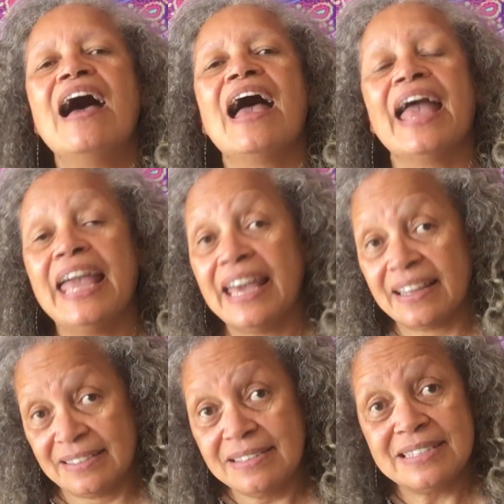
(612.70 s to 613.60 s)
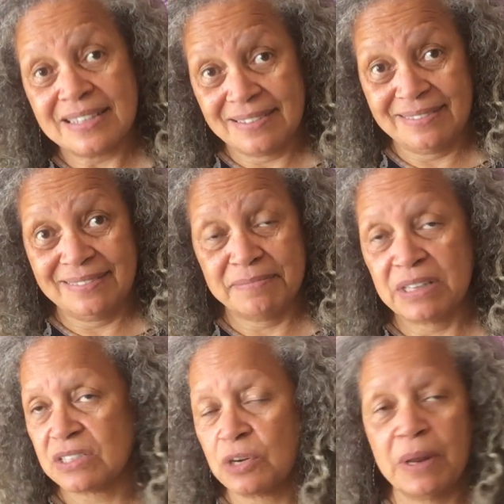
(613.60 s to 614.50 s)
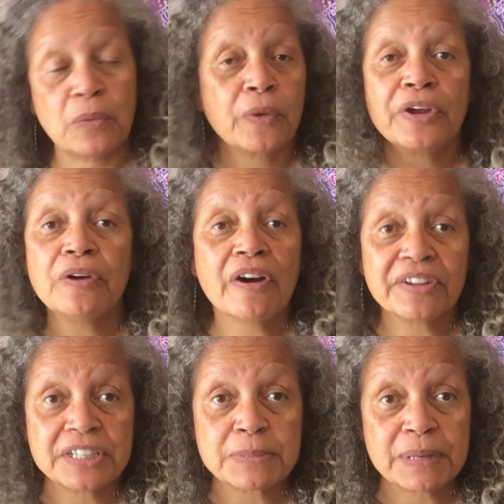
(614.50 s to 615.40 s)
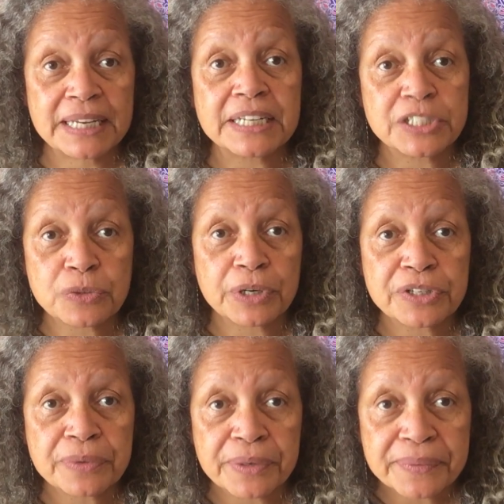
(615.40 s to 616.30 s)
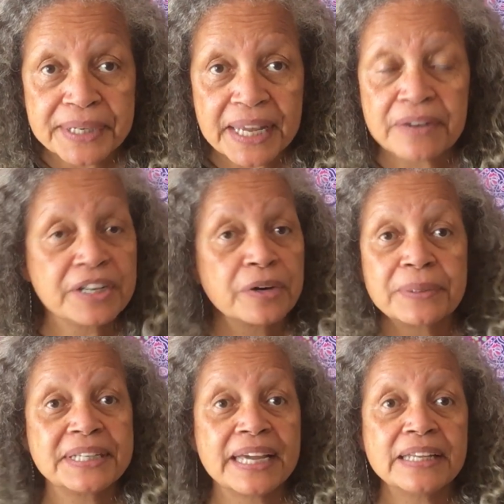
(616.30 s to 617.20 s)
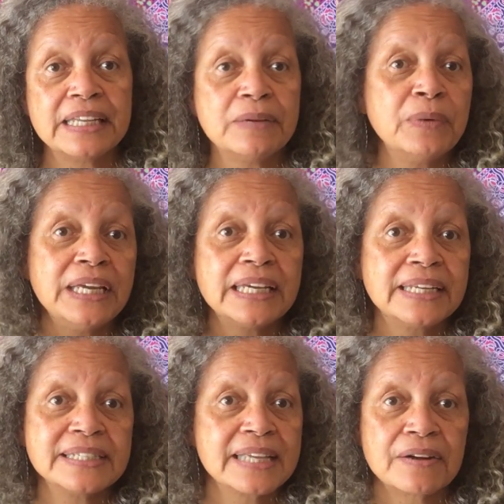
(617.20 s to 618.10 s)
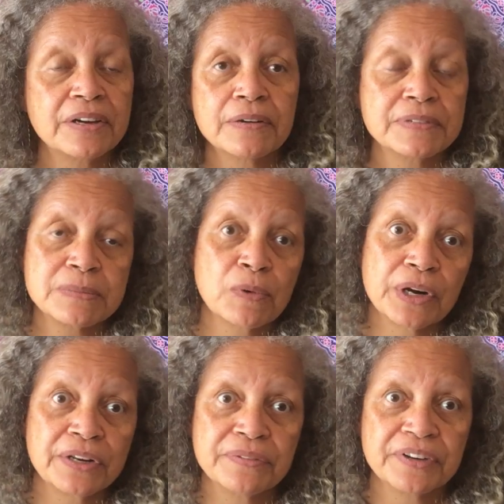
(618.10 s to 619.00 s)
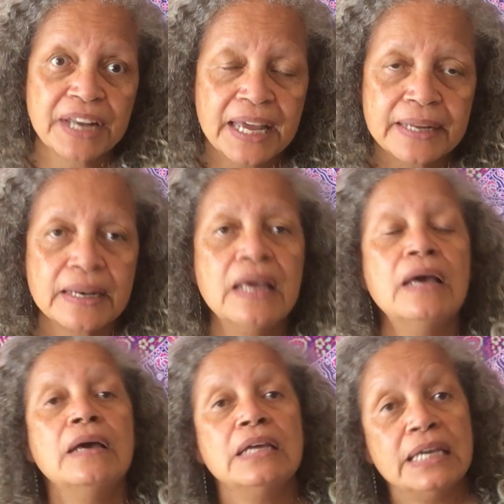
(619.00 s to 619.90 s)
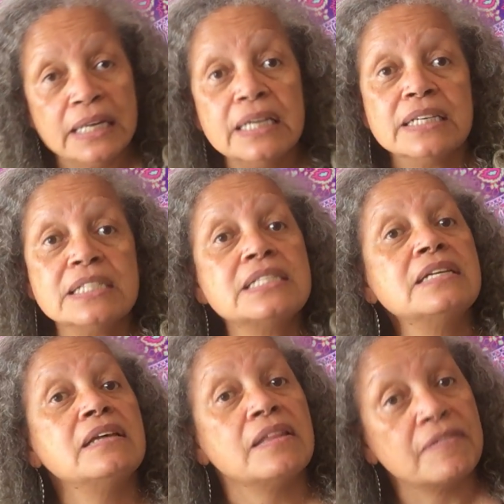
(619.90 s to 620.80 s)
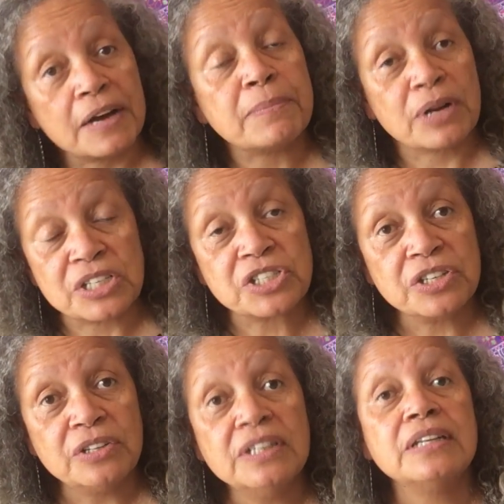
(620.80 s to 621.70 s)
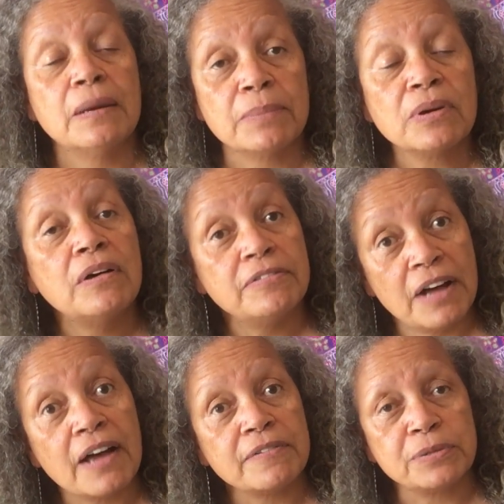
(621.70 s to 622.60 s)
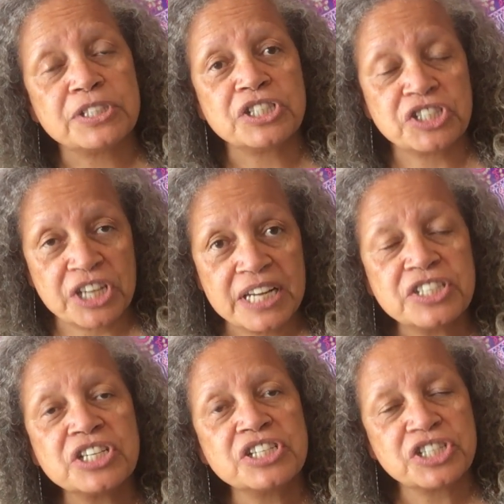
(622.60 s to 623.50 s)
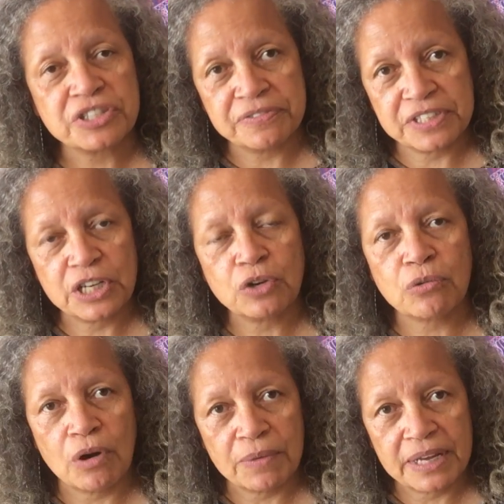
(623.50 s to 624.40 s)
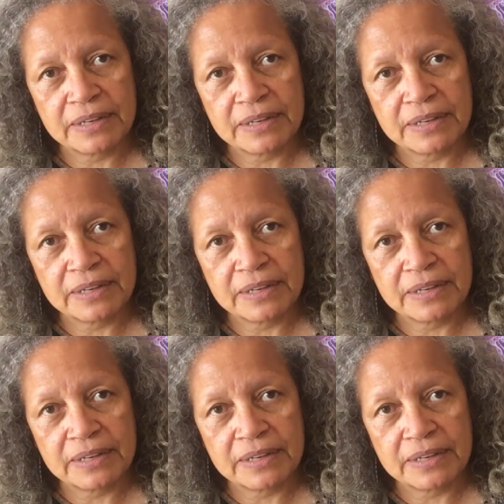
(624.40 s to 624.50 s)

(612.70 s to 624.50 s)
And because no matter where you are on this planet, it's 2021. I don't care what day of the week it is. I don't care if it's morning, noon, or night. It is the vibrational number of 5, which is changing, shifting, growing.